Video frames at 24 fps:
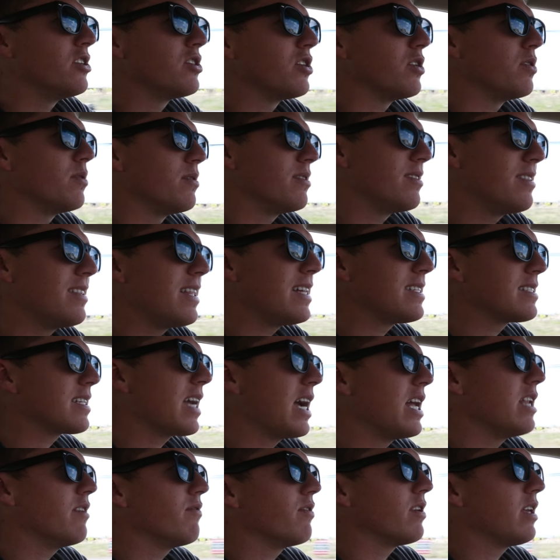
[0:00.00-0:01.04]
so that's
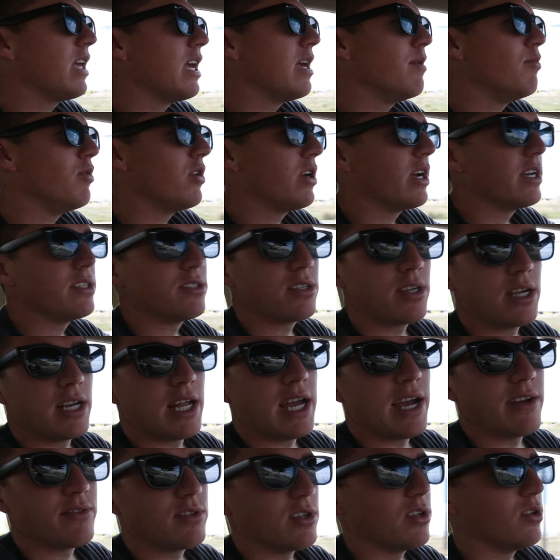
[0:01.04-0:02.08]
kind of a game you guys are going
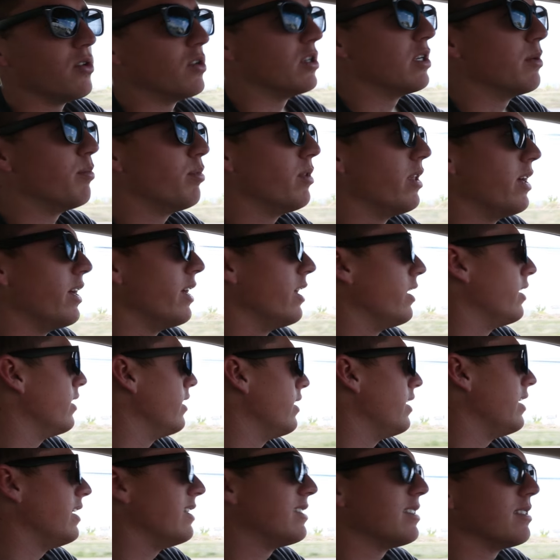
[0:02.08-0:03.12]
to have to learn to play.
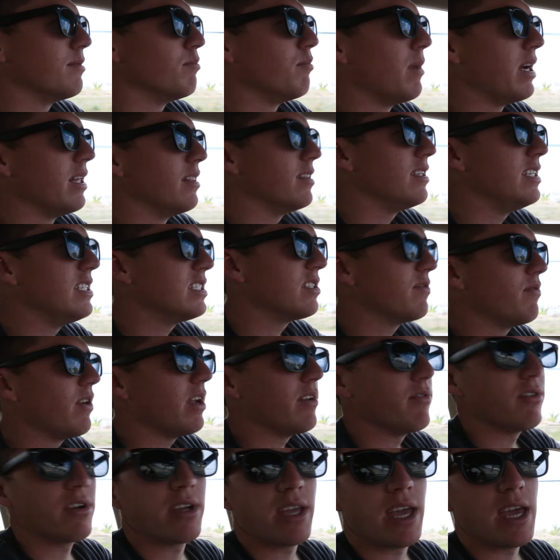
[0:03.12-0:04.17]
It's my least
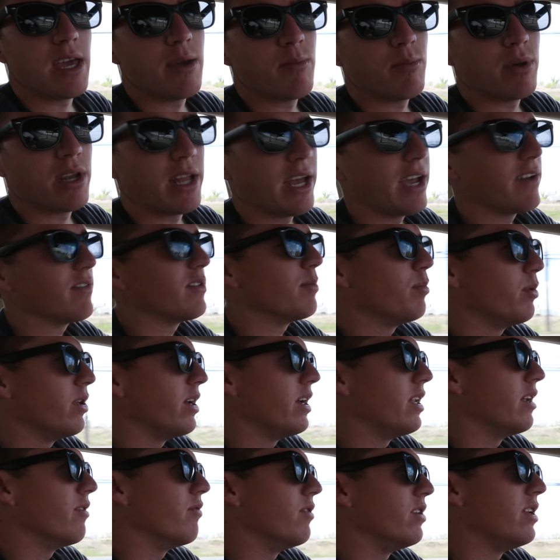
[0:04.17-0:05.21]
favorite game, but I have to
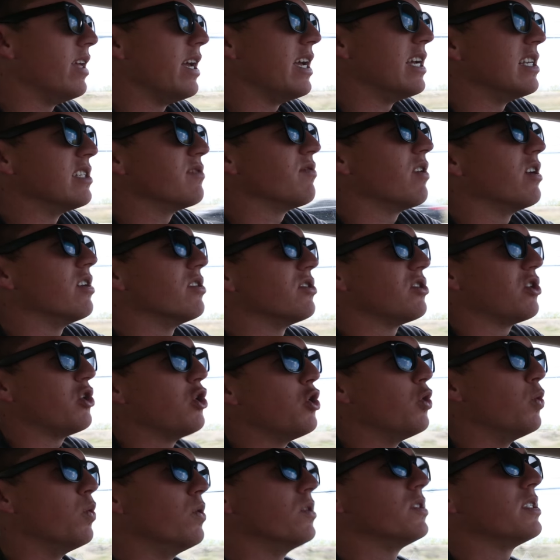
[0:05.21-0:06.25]
play it every day as far as
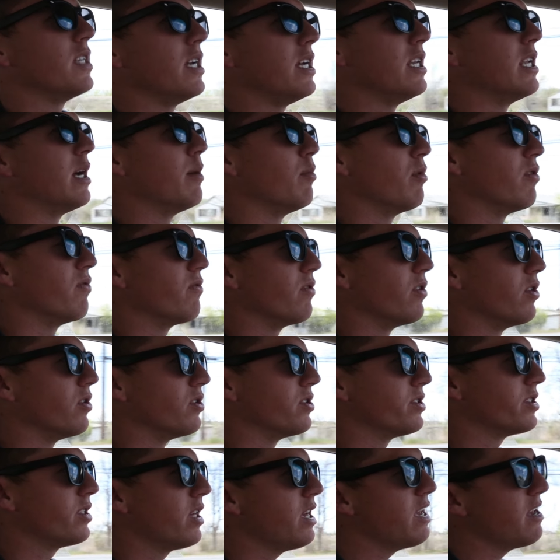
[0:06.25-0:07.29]
who will say number
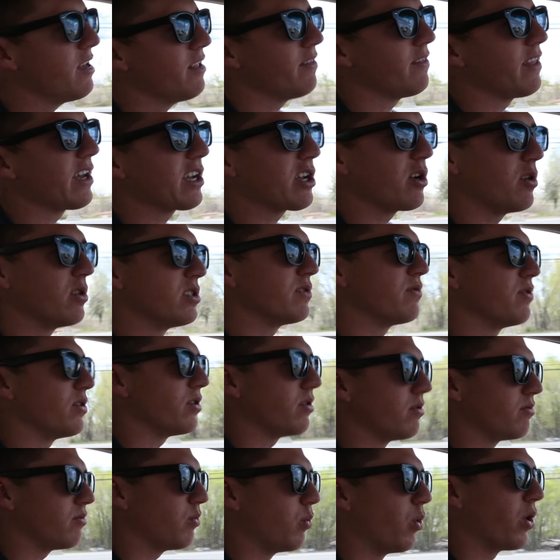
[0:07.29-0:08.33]
first. That goes
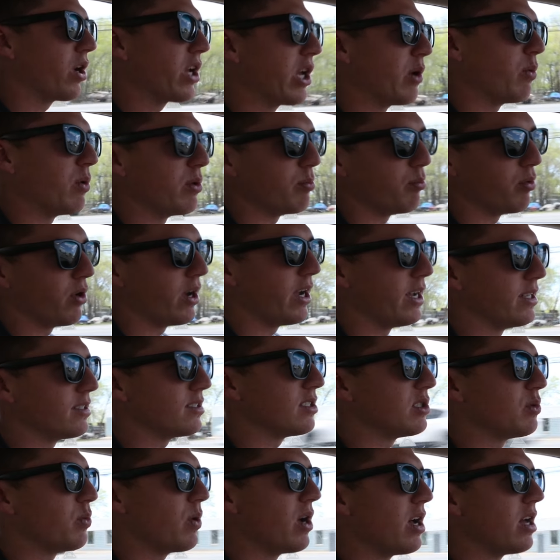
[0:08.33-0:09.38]
for working with
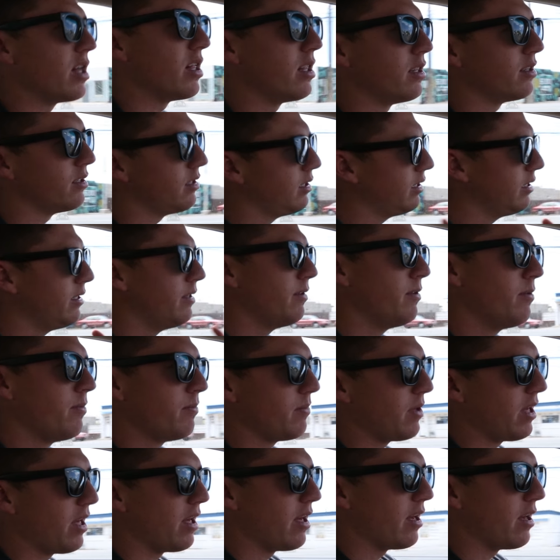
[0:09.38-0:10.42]
brands as well.
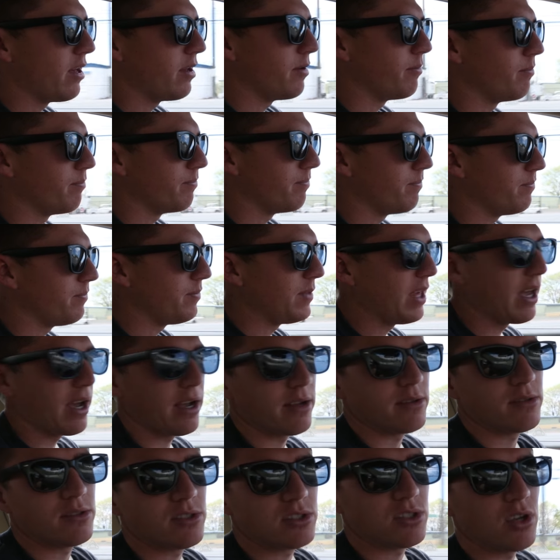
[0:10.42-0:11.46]
Um,
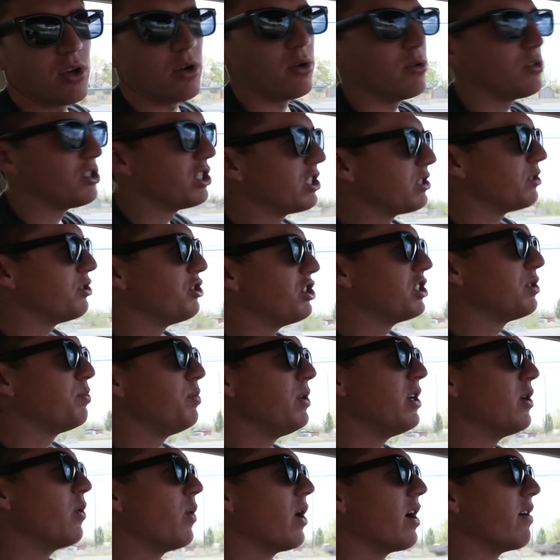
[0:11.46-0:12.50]
yeah, so just, just
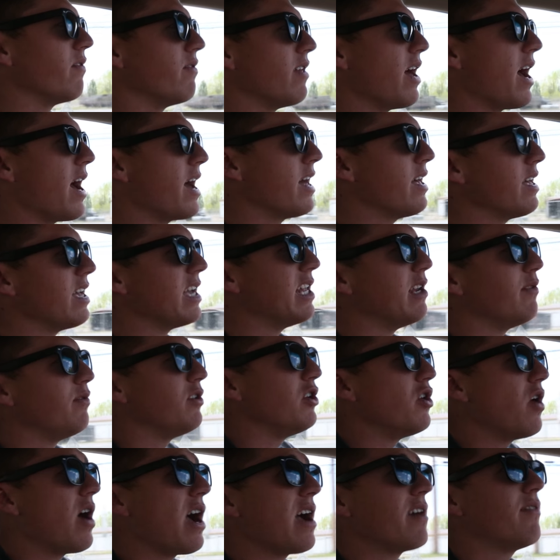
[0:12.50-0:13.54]
be aware of that. And if
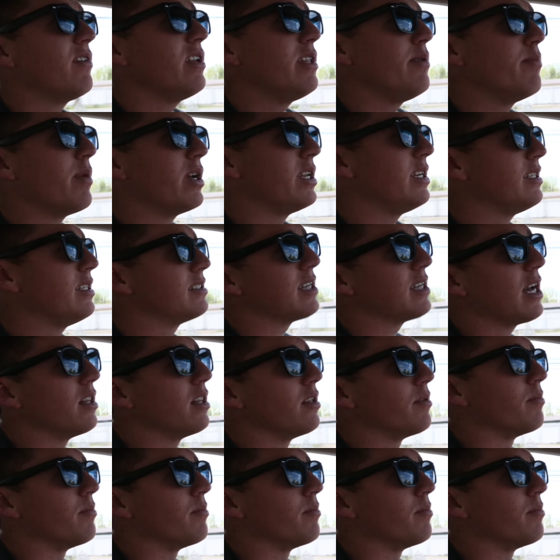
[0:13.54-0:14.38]
you don't have any money, tell